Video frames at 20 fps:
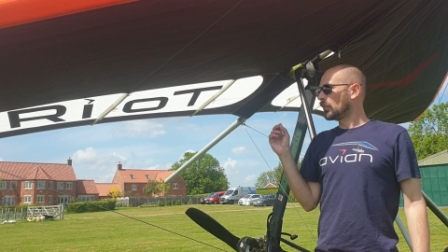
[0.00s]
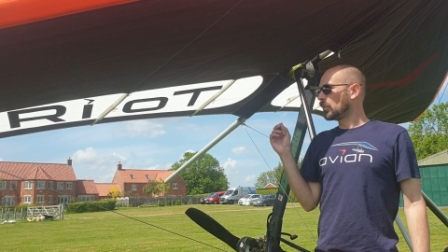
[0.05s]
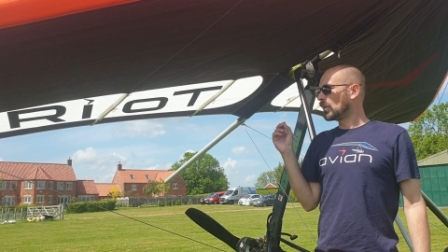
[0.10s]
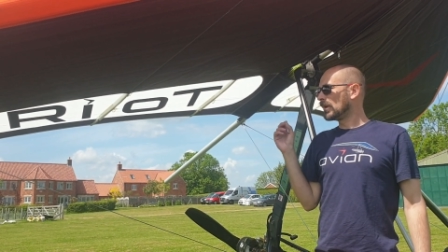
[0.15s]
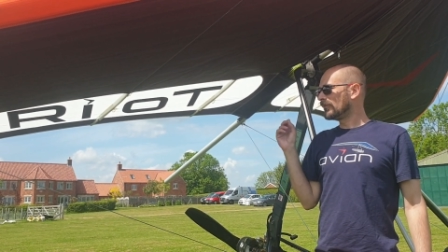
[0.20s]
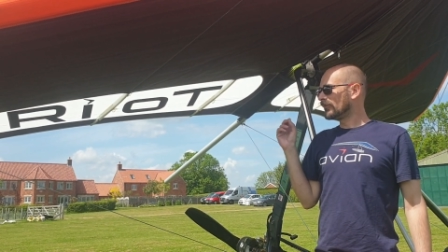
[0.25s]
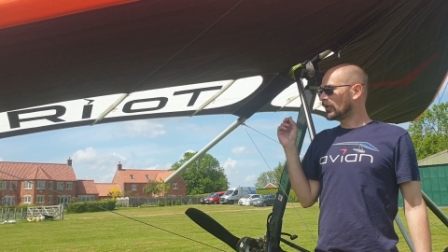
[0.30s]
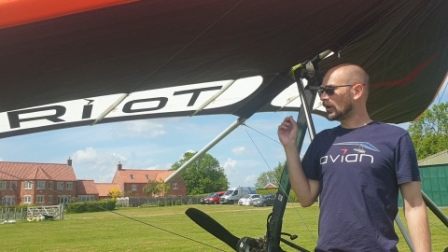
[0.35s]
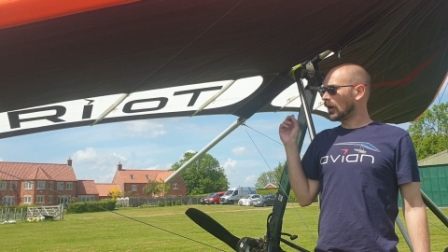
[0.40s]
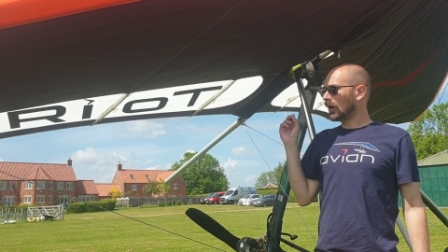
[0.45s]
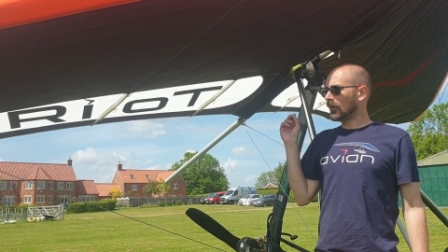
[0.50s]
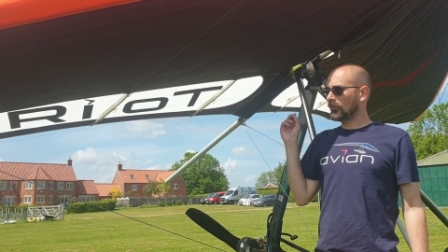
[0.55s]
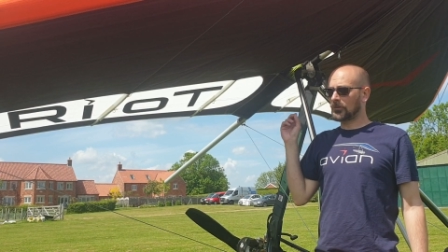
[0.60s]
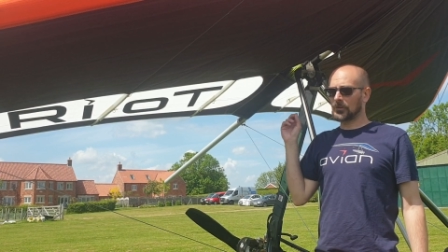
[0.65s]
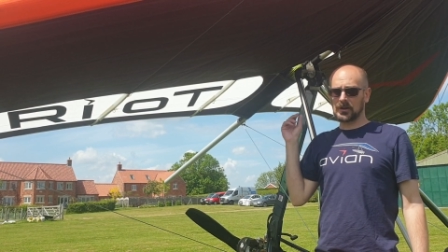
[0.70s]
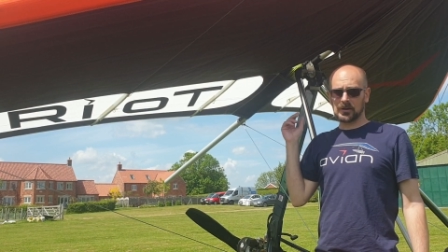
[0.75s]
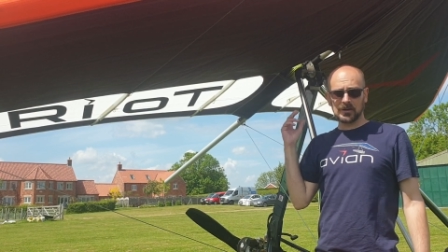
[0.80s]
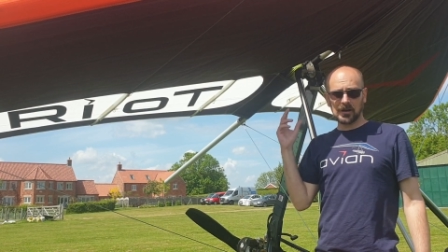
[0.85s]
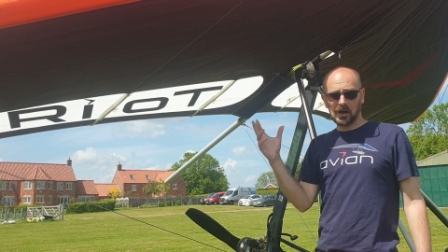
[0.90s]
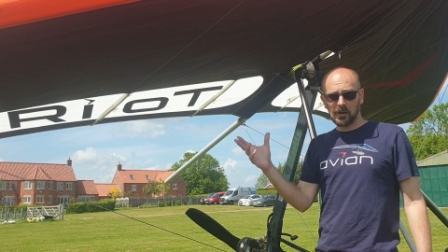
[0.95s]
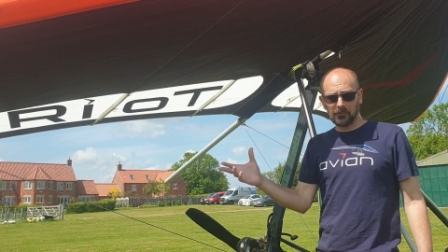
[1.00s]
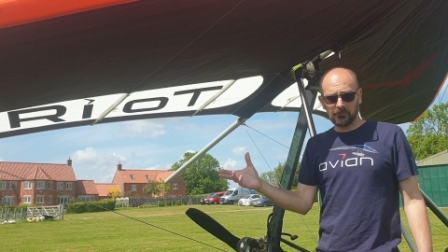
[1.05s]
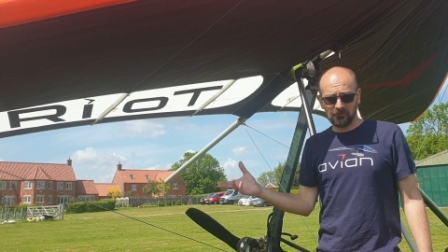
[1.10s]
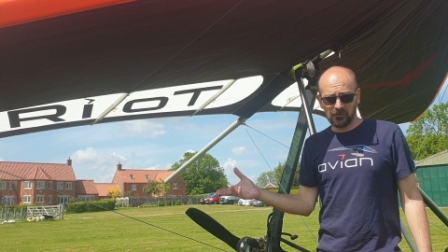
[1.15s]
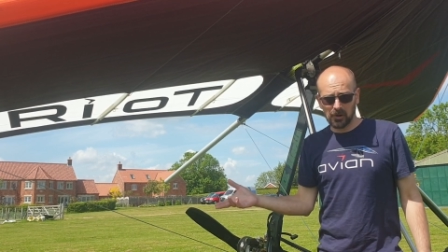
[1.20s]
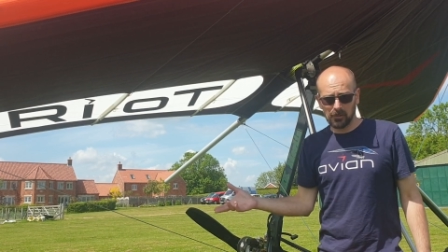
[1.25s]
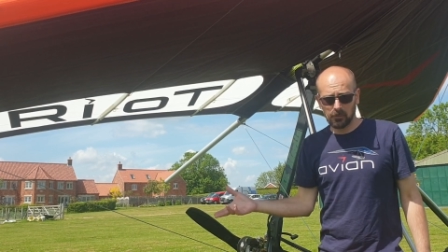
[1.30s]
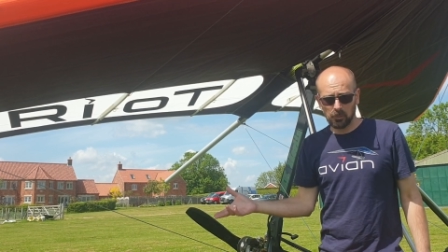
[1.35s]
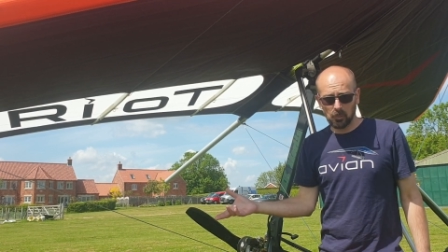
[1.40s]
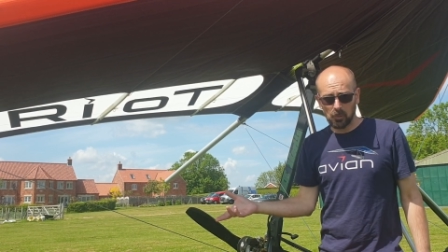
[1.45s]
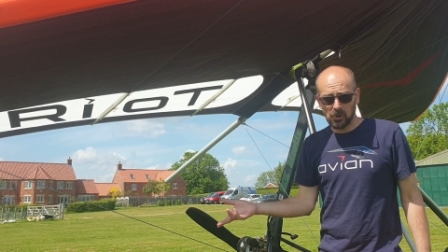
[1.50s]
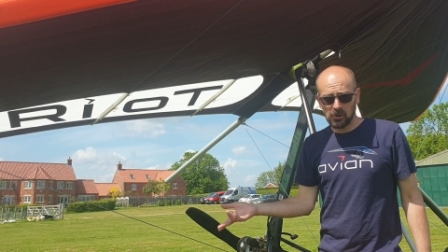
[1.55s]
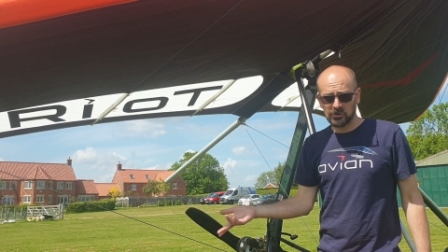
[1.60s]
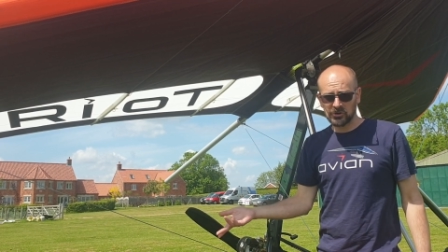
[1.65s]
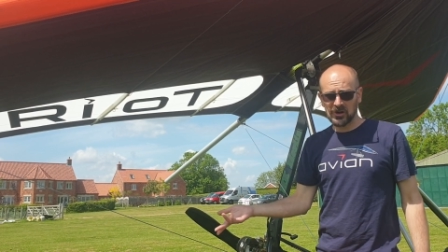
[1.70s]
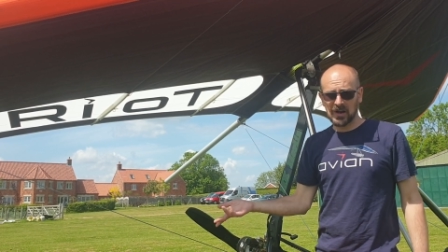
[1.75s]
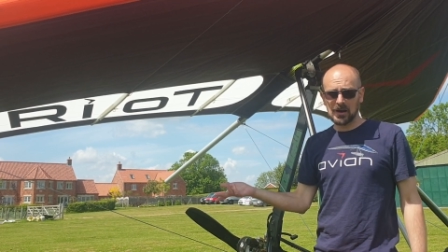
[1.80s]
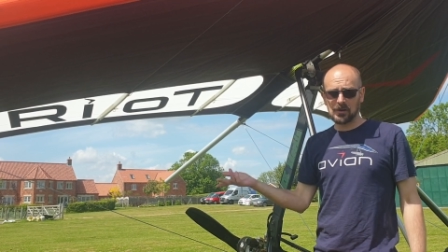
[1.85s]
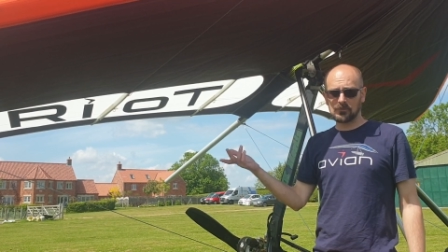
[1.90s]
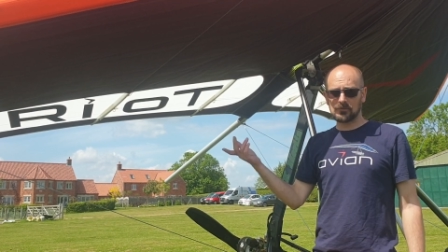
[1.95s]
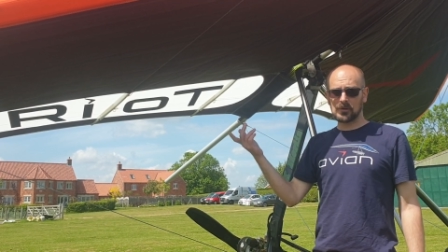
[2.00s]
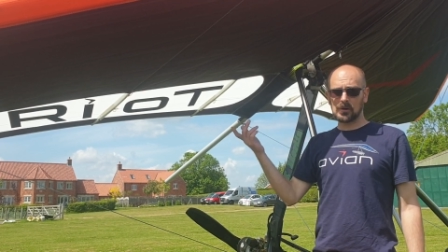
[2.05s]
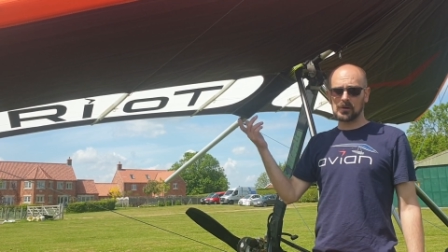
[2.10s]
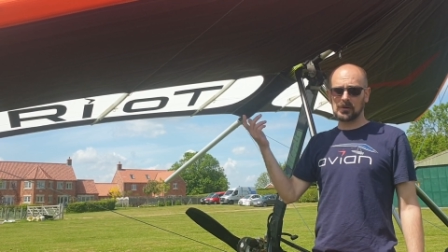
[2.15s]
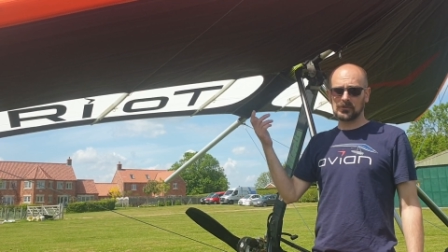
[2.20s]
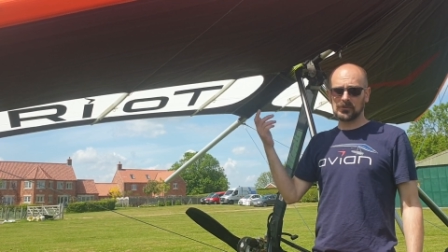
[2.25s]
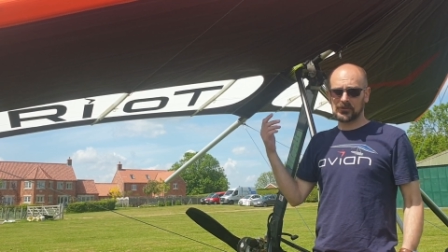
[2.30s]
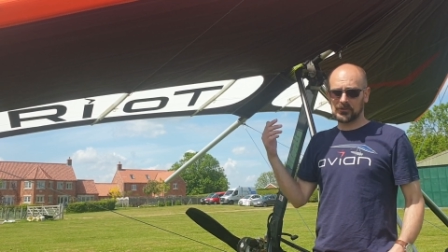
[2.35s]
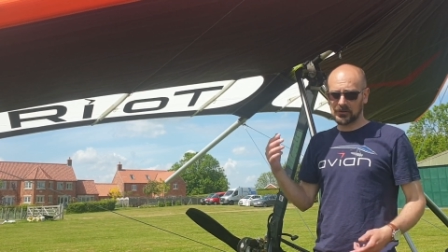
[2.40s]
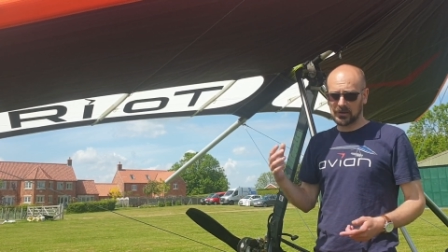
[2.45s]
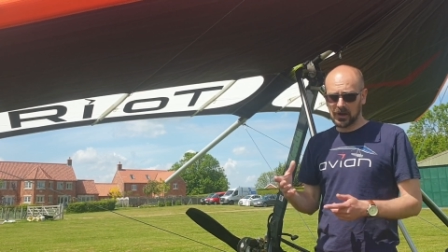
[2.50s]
We've got the carbon fibre washout rods,